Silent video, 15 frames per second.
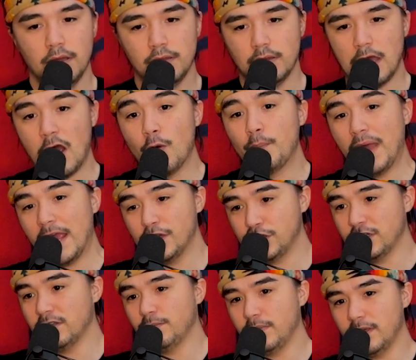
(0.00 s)

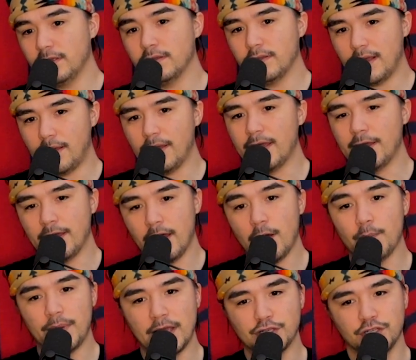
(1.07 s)
Outpatient
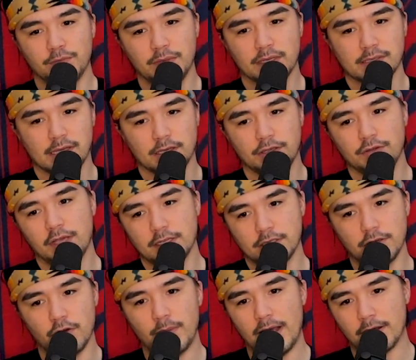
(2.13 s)
means like you get to
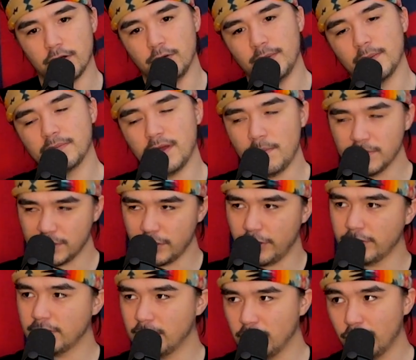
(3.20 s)
go back home. I'm
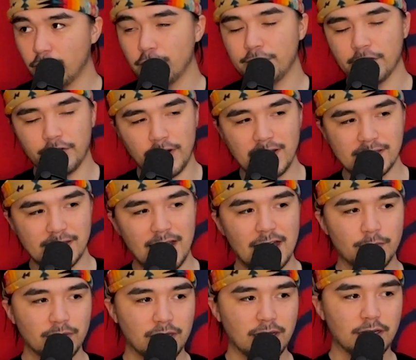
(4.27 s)
starting to learn the Grey's
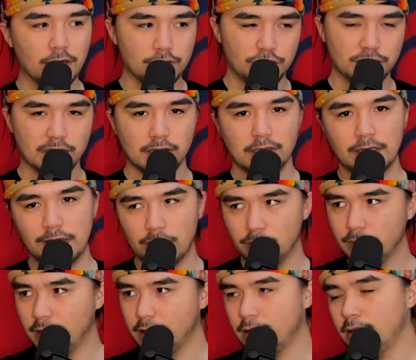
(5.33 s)
Anatomy lingo just a little
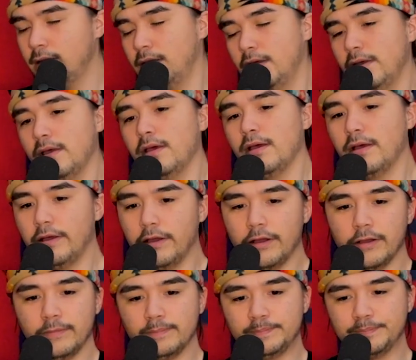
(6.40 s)
bit.
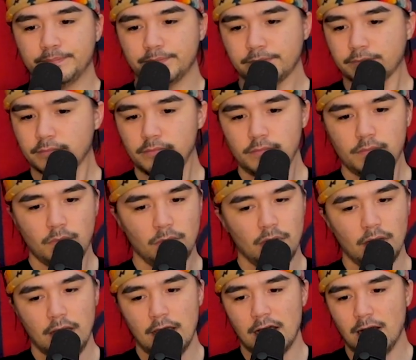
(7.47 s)
Yeah,
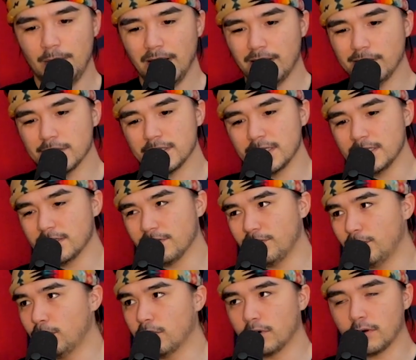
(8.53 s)
I'm like on season
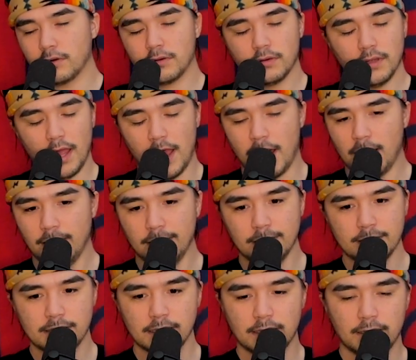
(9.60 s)
4 and
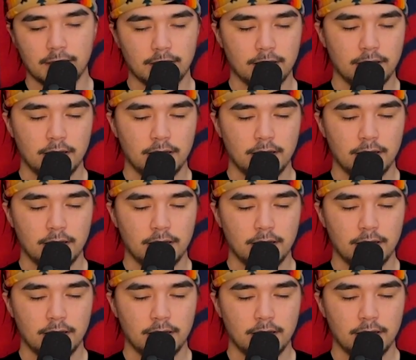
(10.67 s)
it's a